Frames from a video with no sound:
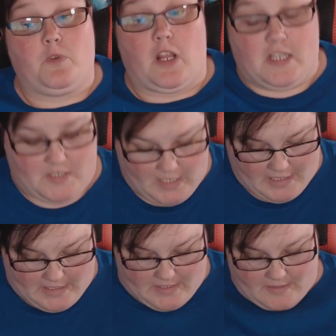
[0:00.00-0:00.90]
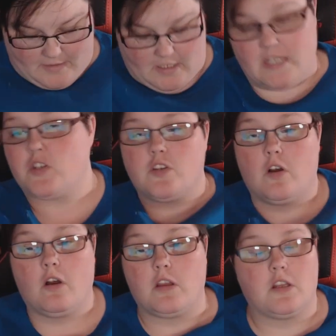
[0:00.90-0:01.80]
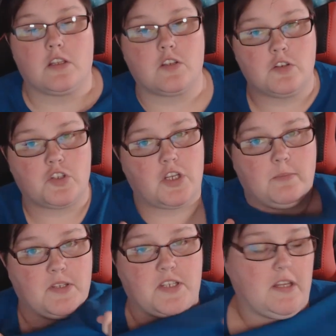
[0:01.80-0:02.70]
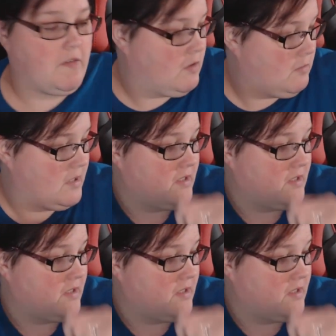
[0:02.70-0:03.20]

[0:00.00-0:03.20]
like I said, it's it's not it's not cheap material.